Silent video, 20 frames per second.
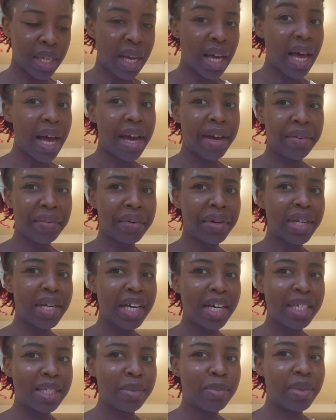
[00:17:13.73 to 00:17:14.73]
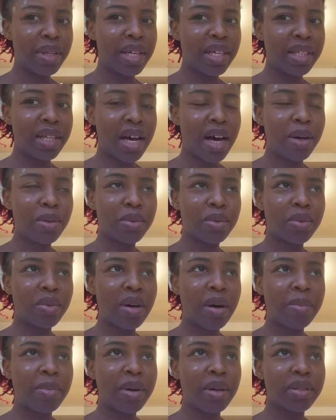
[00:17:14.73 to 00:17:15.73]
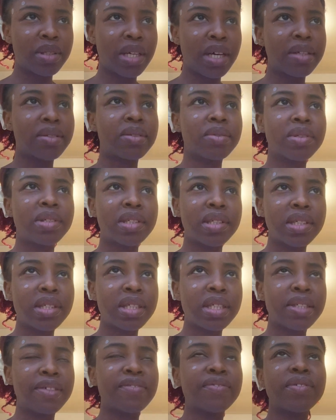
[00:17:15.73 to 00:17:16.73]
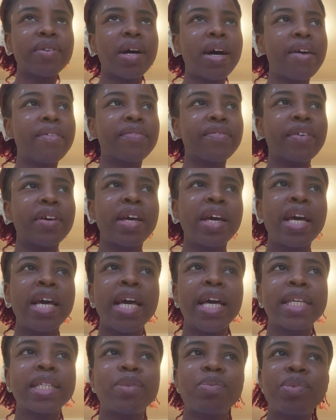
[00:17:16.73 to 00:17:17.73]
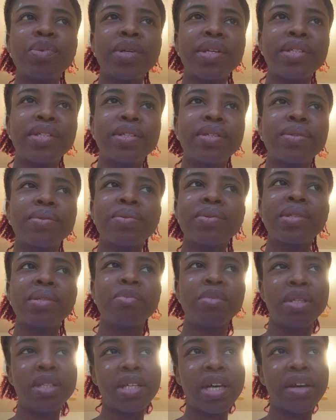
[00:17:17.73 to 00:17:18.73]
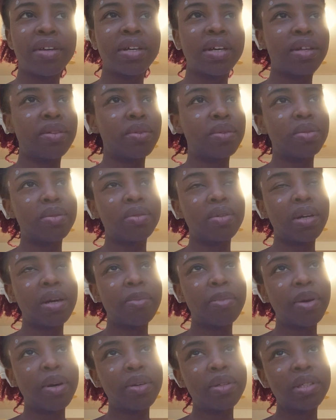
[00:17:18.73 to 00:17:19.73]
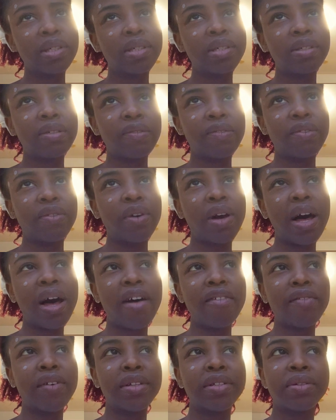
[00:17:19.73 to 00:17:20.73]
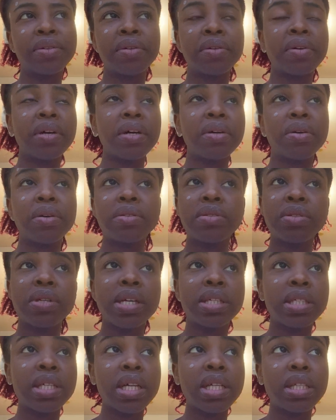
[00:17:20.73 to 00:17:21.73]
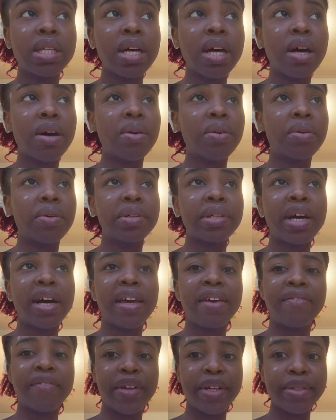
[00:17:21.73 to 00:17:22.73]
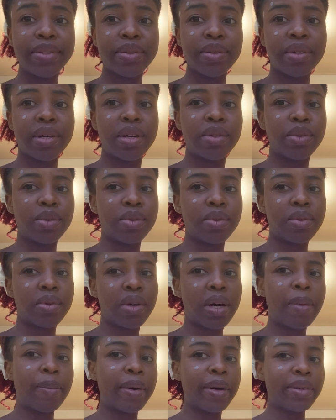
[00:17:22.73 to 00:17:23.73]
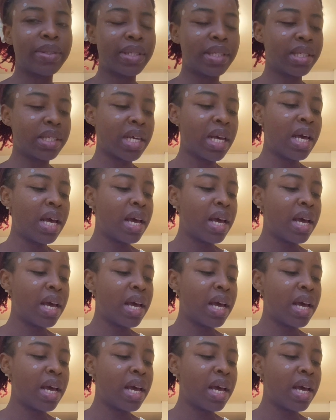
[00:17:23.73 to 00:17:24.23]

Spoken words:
I already explained how to go about answering this. If you have experienced it through the media, you can also talk about it. If you have at the Korean Culture Center or other events, you can also talk about it.